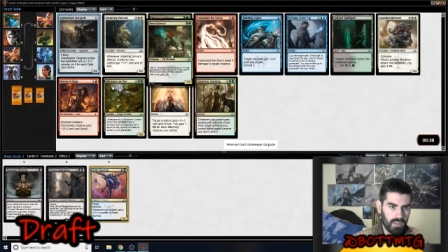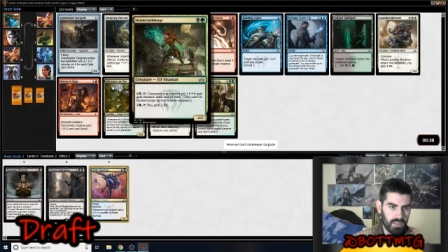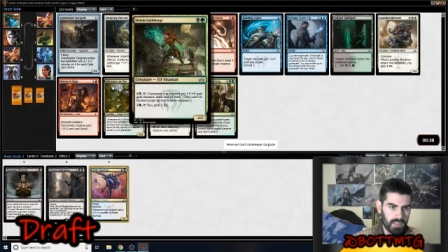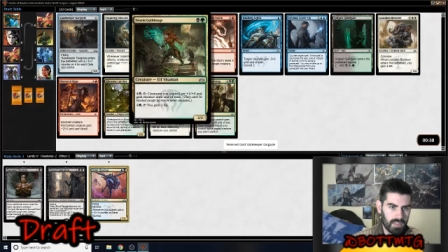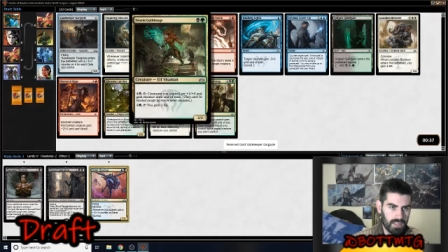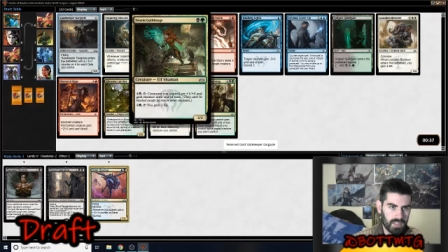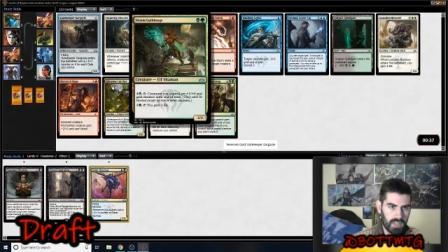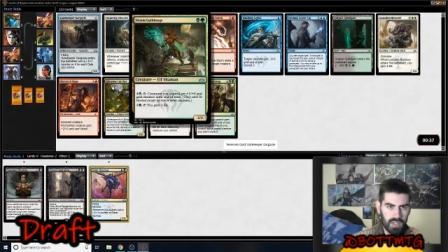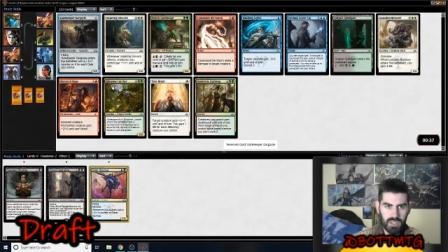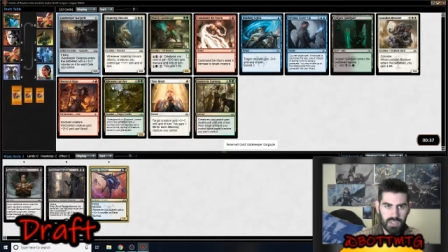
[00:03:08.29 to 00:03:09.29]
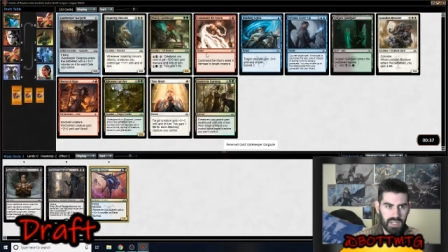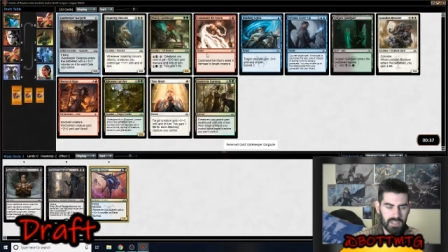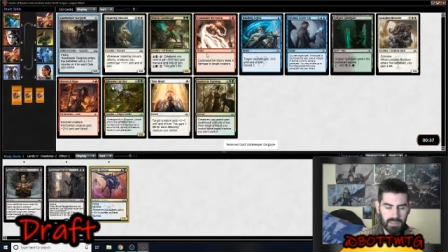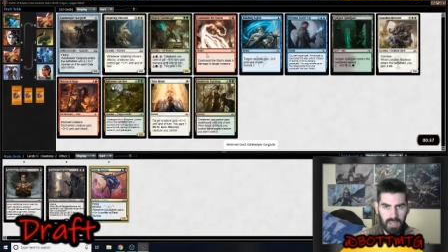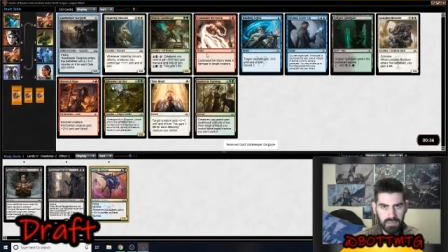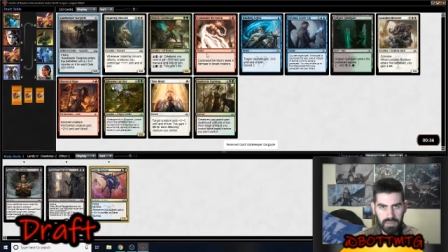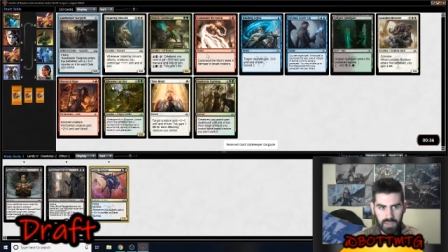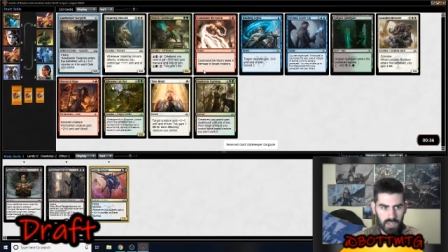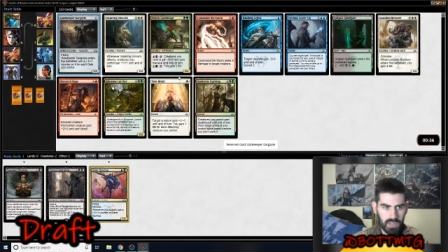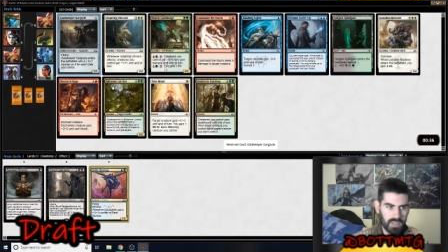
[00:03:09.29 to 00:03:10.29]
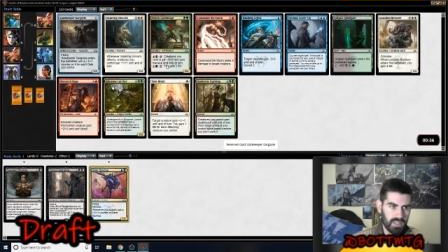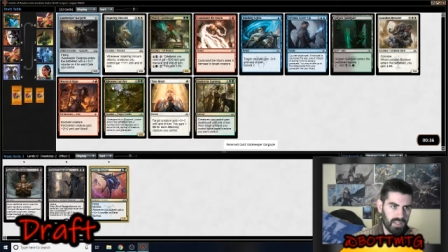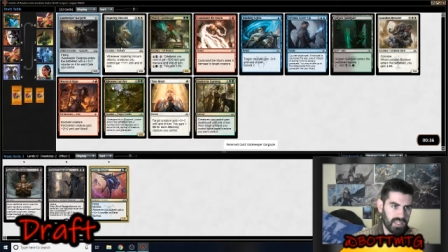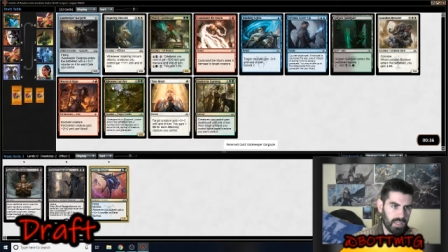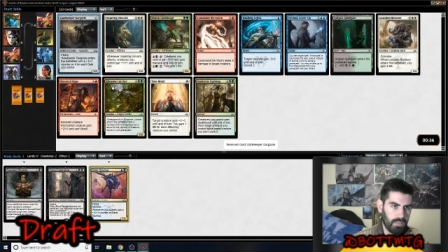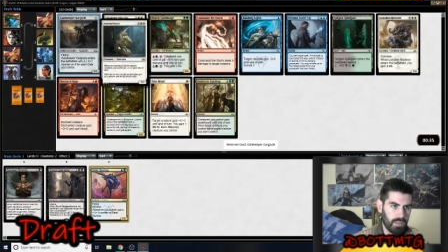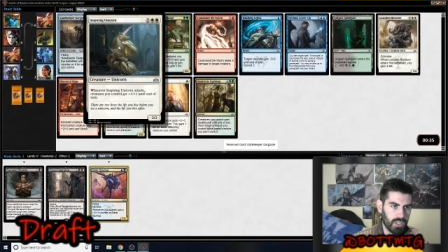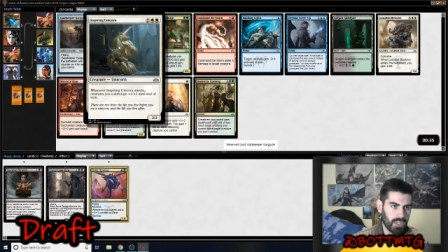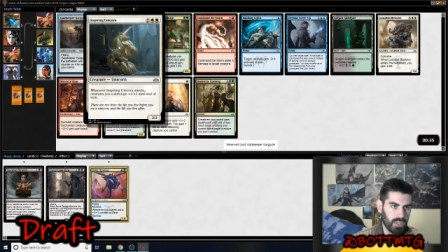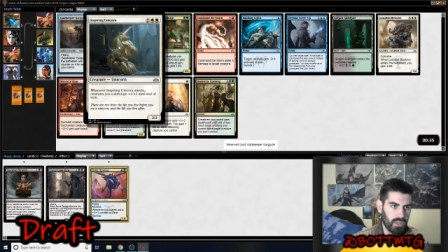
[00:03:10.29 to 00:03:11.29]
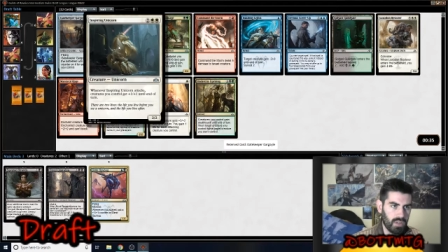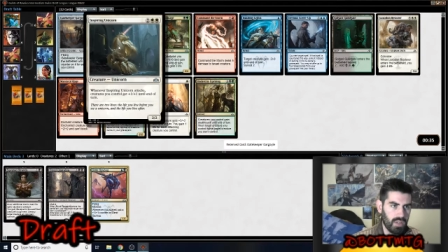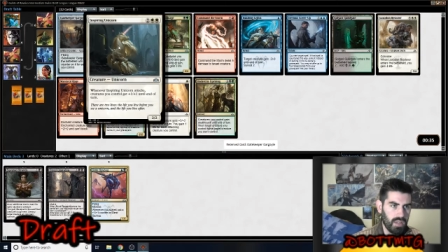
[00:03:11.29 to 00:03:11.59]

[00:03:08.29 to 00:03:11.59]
That's a nice card. You just gain some life every turn and it's a late game finisher.